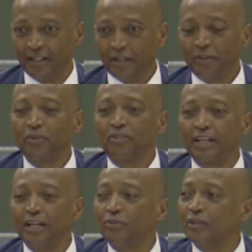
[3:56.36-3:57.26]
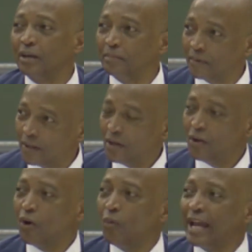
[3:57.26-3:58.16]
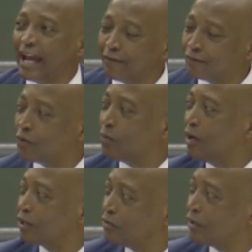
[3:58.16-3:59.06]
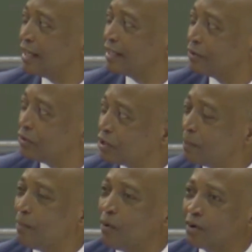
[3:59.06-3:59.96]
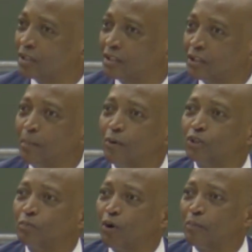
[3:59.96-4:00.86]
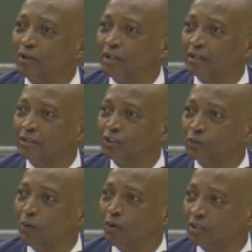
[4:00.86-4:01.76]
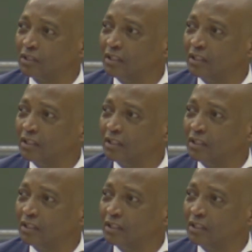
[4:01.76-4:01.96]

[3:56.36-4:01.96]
to say to them, we have to work together to support the most popular sport,